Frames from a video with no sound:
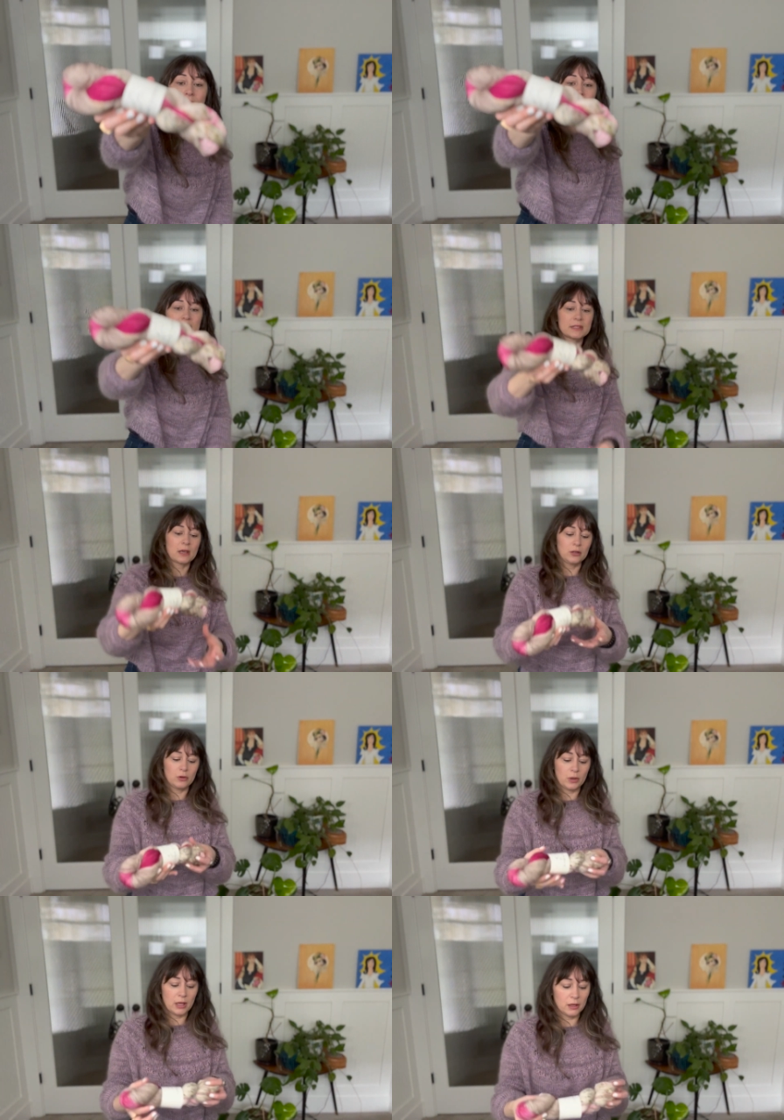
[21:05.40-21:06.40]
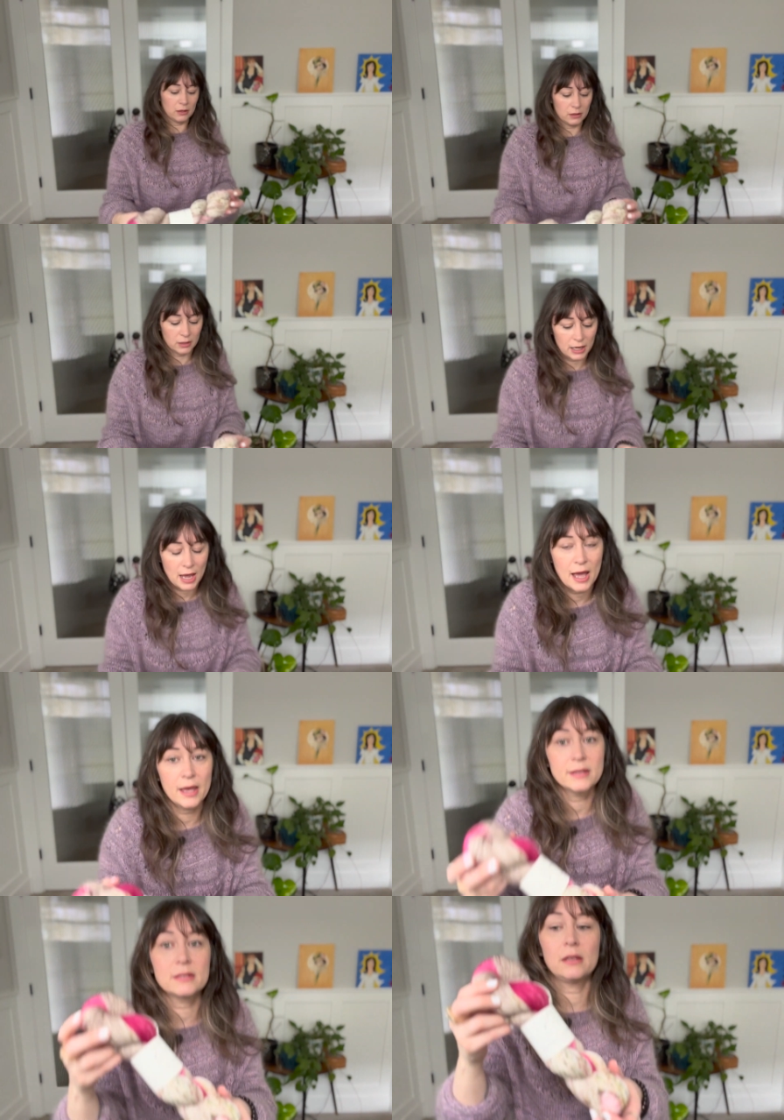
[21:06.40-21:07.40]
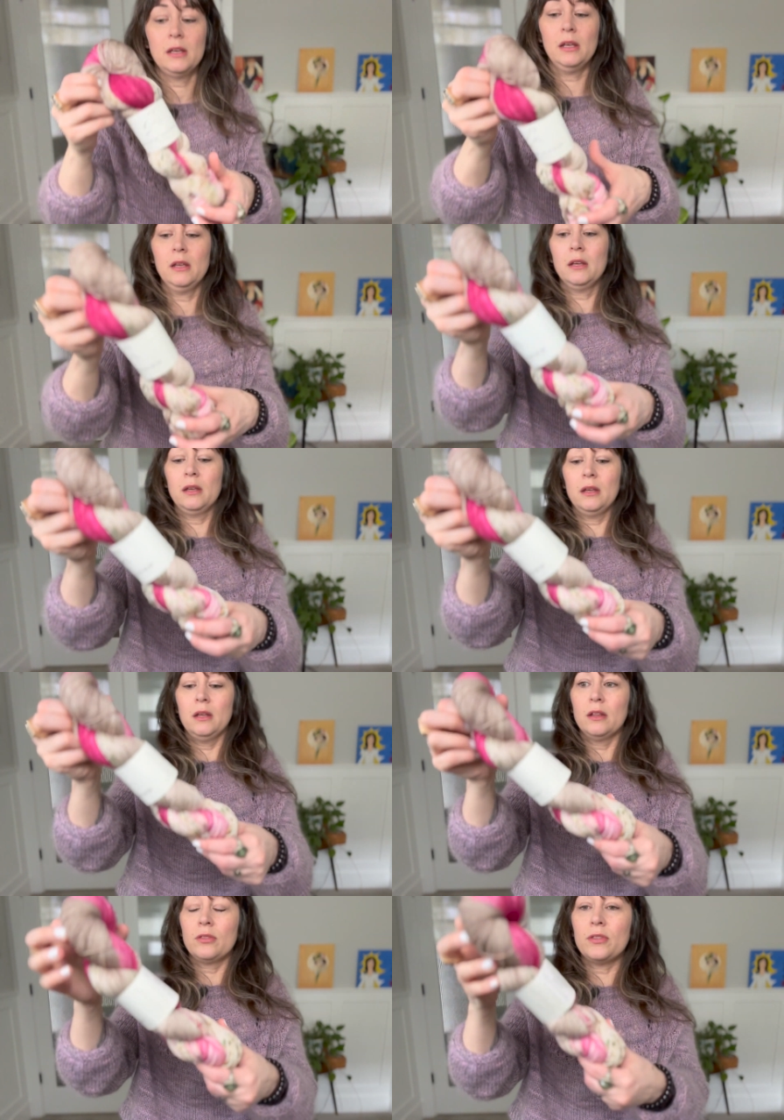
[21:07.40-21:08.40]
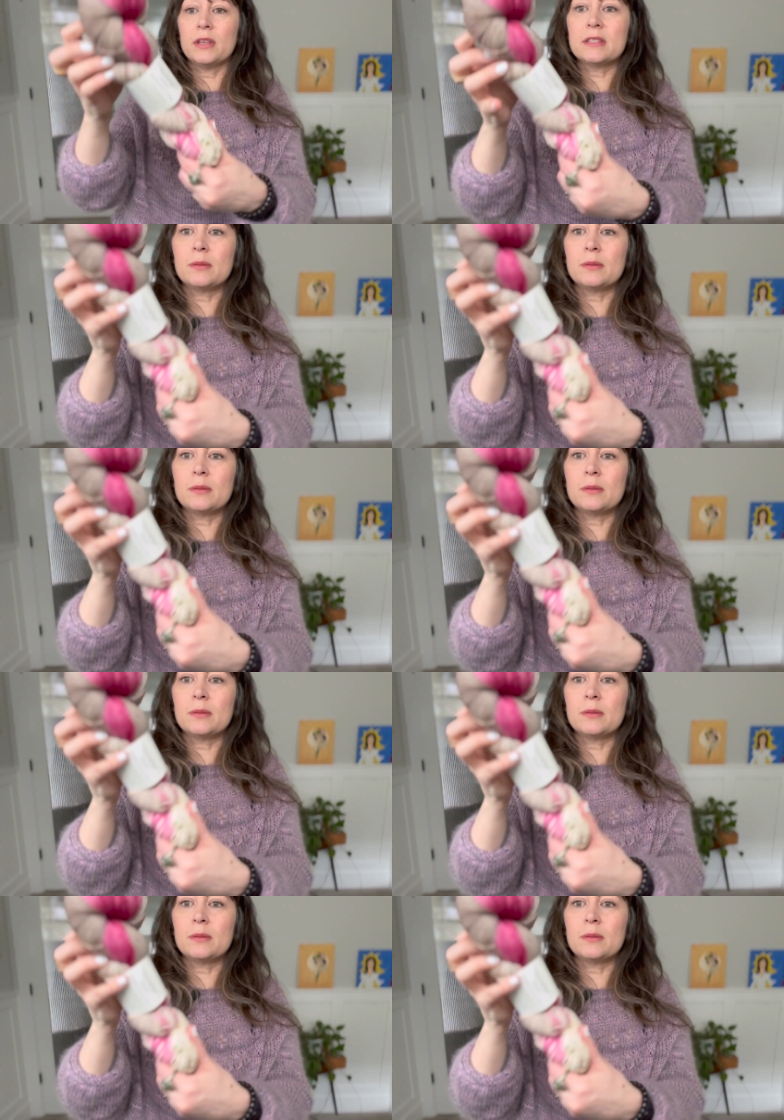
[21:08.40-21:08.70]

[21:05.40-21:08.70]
this colorway. It has this